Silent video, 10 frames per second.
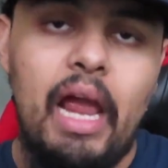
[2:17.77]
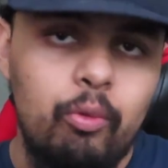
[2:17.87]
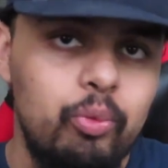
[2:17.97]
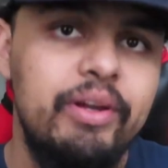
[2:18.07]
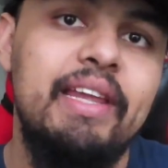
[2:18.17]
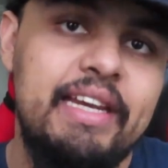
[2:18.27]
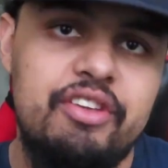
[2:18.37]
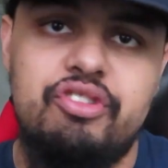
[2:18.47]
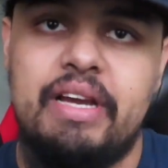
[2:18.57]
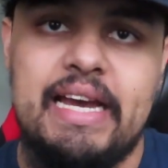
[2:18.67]
really
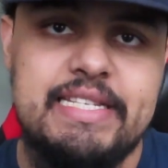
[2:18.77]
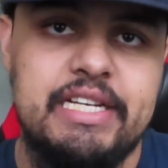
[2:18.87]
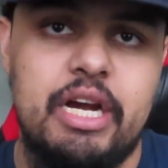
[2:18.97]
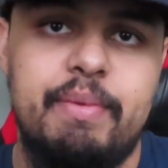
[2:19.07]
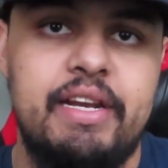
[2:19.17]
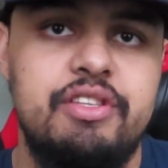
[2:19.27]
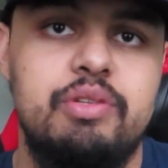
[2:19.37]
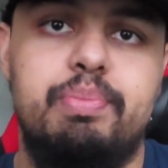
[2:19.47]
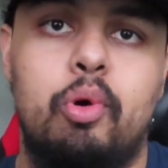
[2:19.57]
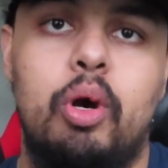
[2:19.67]
need you guys to come in and
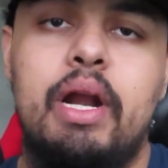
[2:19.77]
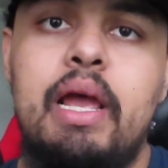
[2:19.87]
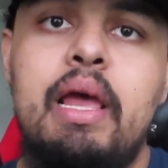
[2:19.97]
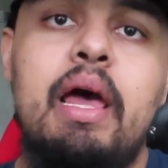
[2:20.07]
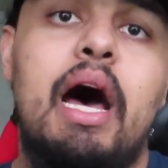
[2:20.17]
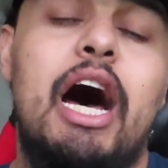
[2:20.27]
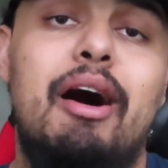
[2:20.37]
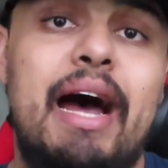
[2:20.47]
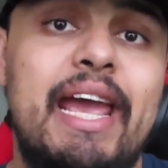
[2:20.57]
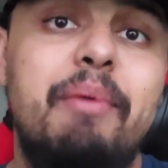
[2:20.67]
support.
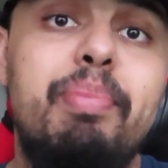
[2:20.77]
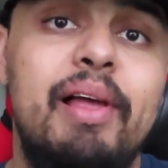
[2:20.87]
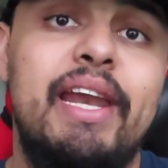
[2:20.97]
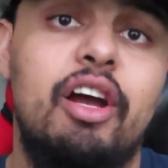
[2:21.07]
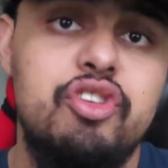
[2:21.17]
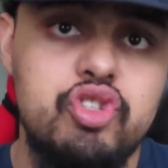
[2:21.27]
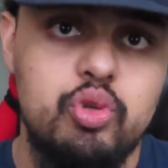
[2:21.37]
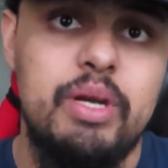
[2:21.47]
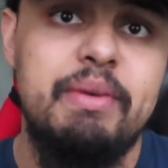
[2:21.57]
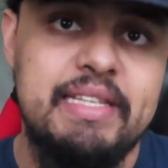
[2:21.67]
I am planning on
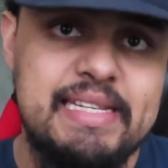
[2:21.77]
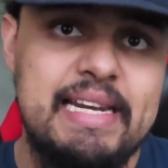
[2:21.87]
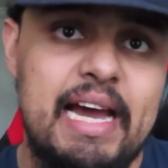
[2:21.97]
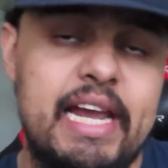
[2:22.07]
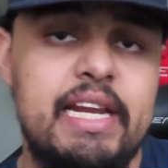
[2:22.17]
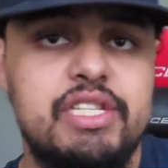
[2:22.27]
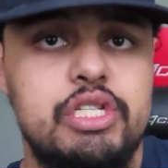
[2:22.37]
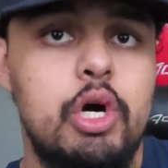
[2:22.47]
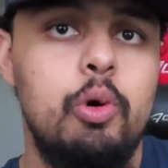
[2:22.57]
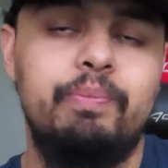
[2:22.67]
streaming tonight,
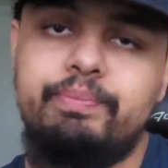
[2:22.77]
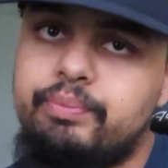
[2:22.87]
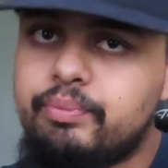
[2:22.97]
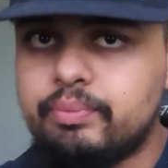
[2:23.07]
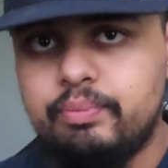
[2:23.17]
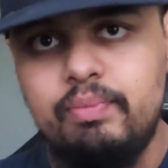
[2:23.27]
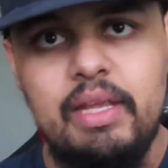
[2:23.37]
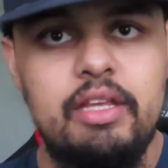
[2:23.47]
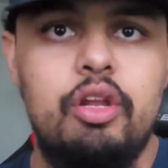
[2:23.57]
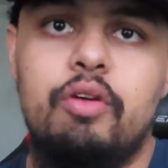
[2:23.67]
so
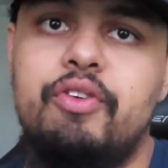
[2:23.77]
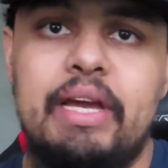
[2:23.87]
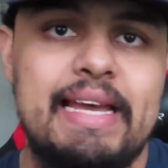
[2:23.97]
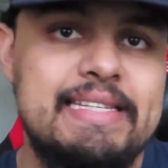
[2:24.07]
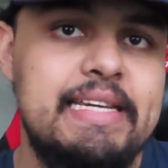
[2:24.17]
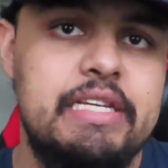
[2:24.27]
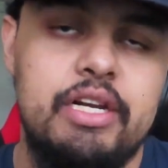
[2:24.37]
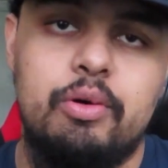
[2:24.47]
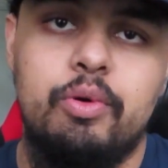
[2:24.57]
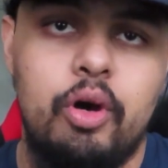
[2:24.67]
if you guys could
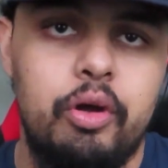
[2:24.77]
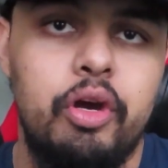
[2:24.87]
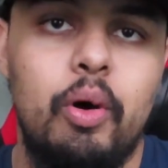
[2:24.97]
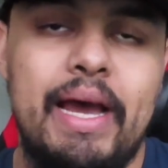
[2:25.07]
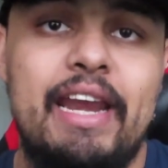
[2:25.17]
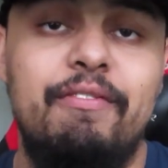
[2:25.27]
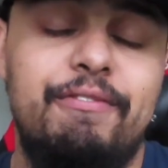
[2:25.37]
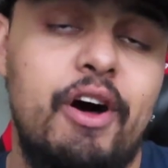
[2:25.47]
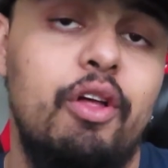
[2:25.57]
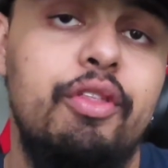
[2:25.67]
go ahead and
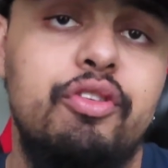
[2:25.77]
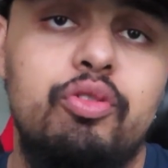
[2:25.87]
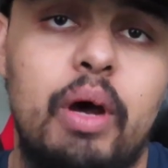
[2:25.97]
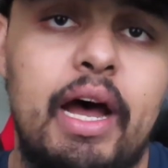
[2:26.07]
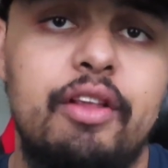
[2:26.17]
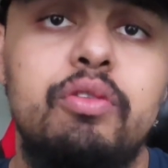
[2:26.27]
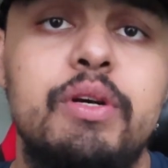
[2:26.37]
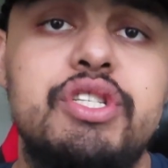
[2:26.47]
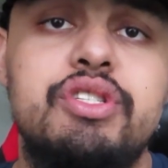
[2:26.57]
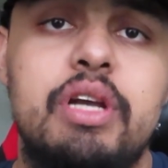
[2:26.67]
follow the
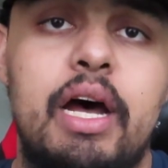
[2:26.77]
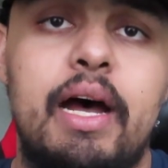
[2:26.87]
Twitch.